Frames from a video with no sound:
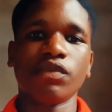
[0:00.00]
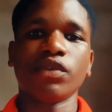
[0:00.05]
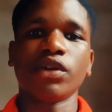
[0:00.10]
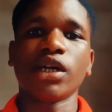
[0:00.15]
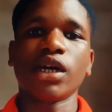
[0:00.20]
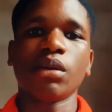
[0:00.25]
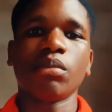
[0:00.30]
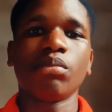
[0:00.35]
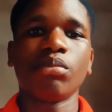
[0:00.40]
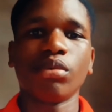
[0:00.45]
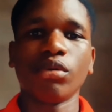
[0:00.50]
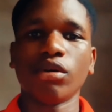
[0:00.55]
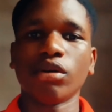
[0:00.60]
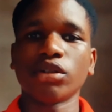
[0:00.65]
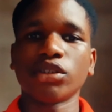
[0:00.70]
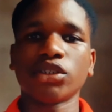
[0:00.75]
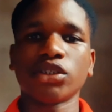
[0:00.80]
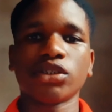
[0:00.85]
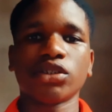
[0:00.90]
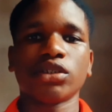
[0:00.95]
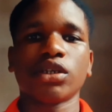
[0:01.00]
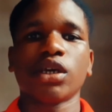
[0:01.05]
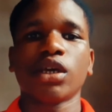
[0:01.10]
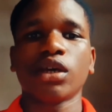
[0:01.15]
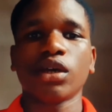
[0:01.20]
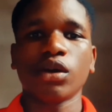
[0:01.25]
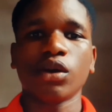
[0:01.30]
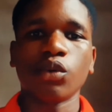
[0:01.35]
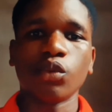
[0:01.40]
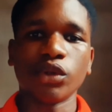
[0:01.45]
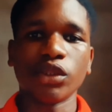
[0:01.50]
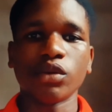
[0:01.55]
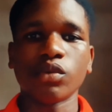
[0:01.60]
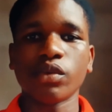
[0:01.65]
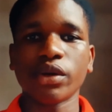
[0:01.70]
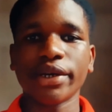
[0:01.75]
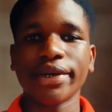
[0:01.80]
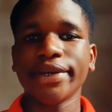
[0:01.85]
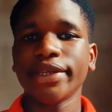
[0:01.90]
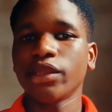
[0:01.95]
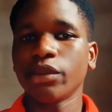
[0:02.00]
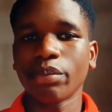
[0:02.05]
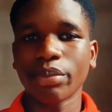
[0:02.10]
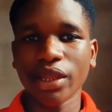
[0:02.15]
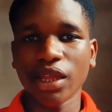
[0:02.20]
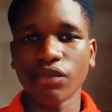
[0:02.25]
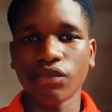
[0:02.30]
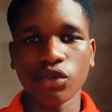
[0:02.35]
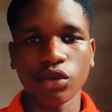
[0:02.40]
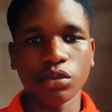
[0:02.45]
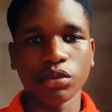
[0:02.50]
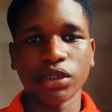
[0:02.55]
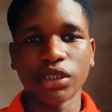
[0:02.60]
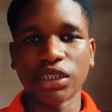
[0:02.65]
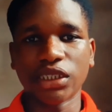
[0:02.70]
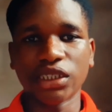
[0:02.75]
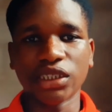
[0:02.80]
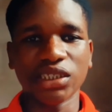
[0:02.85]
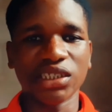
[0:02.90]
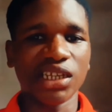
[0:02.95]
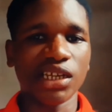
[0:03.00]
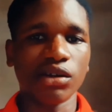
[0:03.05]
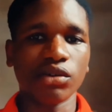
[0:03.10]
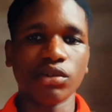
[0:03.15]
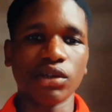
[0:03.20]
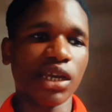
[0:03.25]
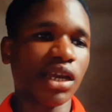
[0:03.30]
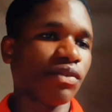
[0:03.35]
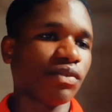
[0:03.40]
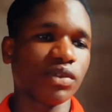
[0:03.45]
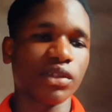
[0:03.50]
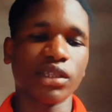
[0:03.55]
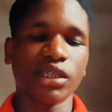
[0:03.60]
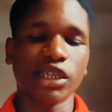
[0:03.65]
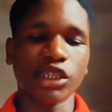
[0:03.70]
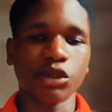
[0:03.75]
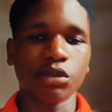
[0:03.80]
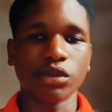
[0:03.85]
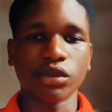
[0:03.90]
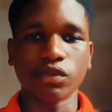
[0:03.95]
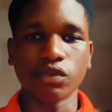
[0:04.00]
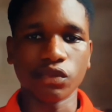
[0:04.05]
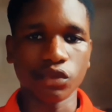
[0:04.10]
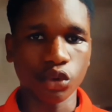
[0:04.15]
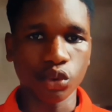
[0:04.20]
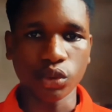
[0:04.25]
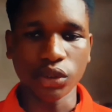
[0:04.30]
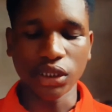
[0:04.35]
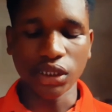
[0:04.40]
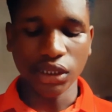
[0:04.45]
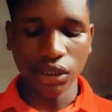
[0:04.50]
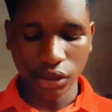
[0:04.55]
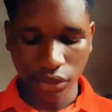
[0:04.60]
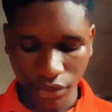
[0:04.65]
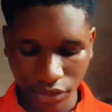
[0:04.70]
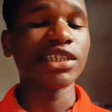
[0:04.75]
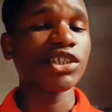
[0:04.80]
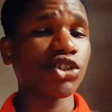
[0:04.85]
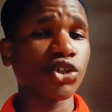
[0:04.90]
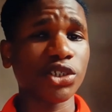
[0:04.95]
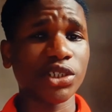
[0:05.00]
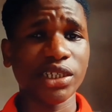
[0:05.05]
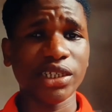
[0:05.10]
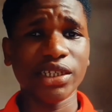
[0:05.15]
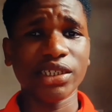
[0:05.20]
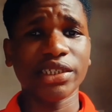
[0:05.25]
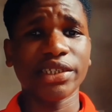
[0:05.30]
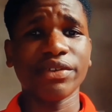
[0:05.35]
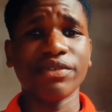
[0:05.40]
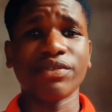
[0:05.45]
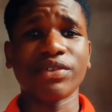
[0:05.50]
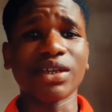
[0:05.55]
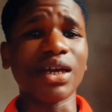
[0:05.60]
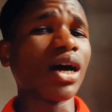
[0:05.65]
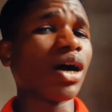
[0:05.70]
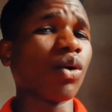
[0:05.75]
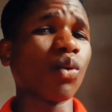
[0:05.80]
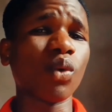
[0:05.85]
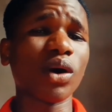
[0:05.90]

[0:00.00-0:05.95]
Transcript: for that. But with the way the platform is now, everything has been ruined. And these alternatives are